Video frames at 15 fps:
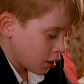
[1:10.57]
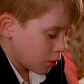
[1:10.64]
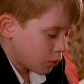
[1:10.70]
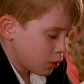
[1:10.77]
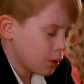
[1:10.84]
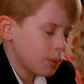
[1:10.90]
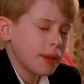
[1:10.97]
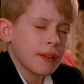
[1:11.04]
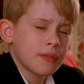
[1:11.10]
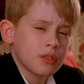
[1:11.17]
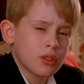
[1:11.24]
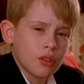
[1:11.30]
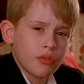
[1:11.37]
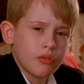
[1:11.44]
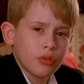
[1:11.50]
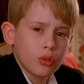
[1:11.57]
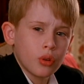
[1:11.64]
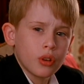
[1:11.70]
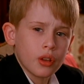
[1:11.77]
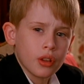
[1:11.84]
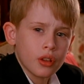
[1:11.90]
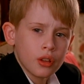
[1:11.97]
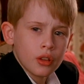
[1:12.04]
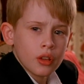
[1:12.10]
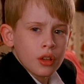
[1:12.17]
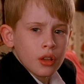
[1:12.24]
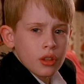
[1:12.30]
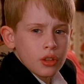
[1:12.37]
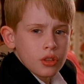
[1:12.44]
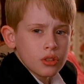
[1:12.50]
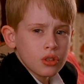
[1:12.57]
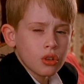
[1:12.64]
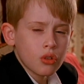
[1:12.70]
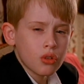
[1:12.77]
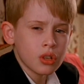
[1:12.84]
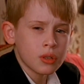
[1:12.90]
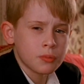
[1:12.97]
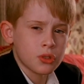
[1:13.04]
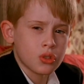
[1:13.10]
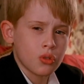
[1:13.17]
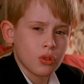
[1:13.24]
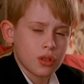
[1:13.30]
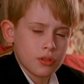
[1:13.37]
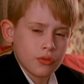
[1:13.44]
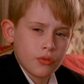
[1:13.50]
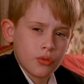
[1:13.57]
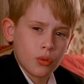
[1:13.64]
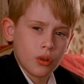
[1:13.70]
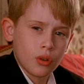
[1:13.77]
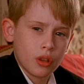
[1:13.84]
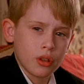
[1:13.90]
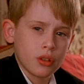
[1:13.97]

Why do we have to go to Florida? There's no Christmas trees in Florida.